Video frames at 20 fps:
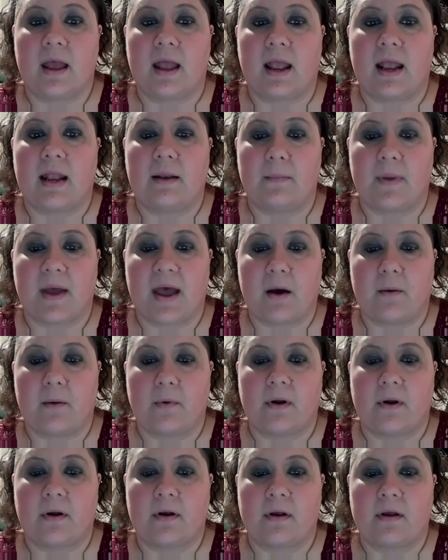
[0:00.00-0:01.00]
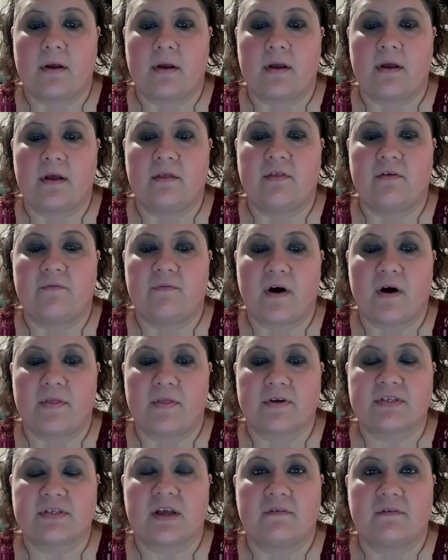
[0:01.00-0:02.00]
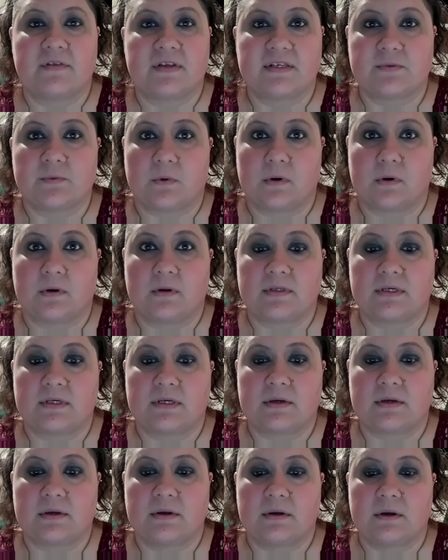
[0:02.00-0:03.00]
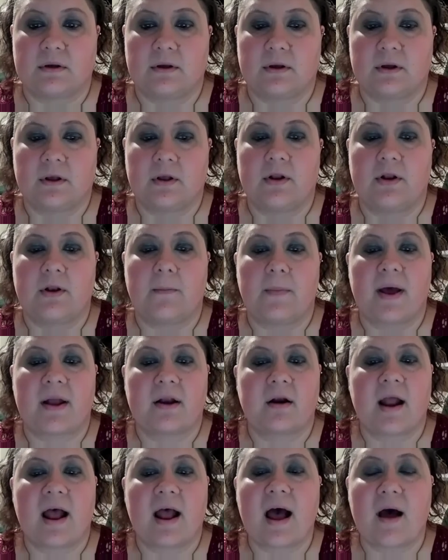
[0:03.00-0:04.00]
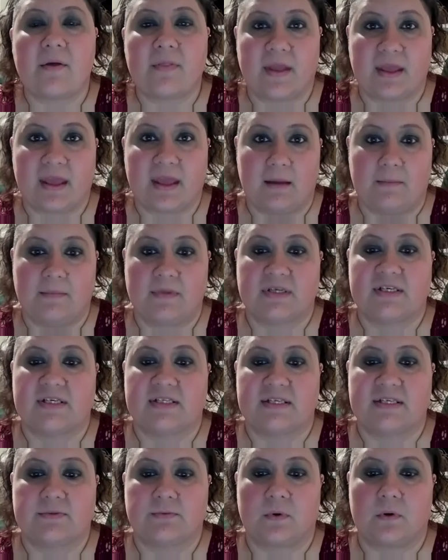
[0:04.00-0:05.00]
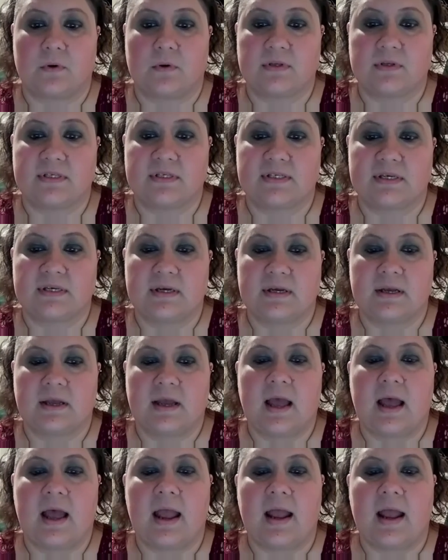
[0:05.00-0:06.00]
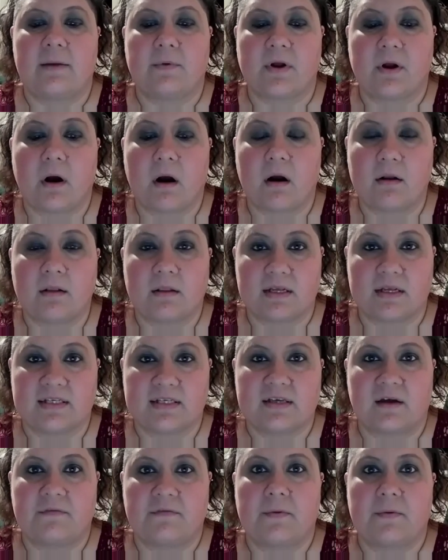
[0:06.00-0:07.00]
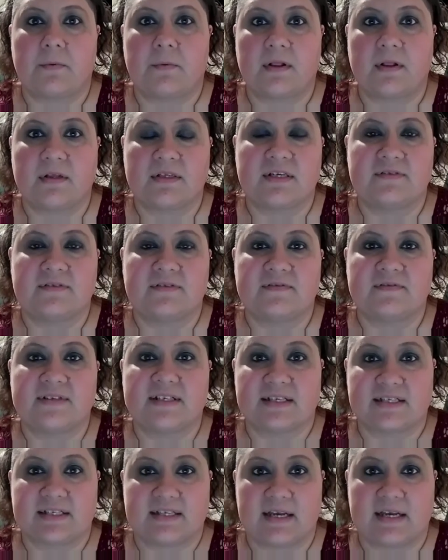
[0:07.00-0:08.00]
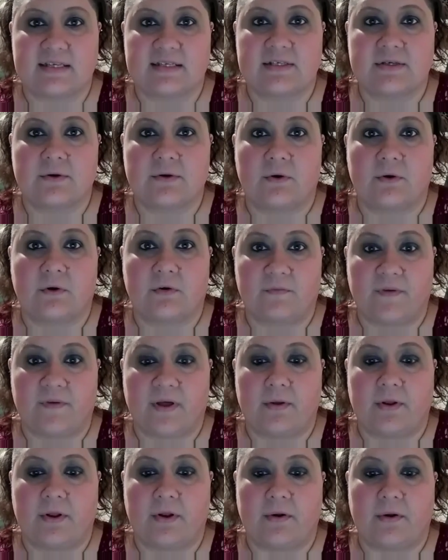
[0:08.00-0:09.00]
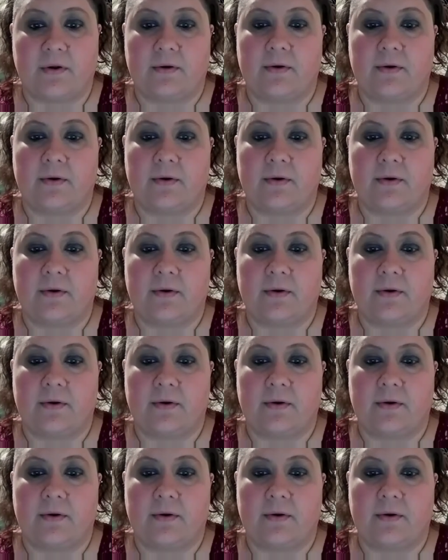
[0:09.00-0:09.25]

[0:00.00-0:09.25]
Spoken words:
and empower the fathers of this world, no matter how they came into these roles, and regardless of their relative success or failure.